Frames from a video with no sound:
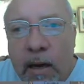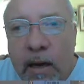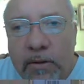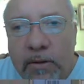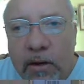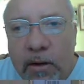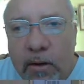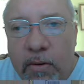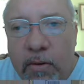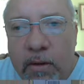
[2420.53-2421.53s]

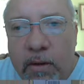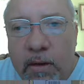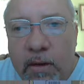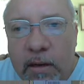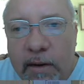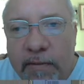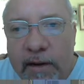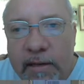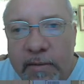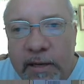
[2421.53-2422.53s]
Also, I
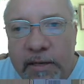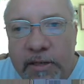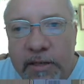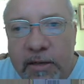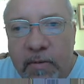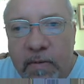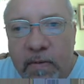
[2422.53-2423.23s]
forgot to mention,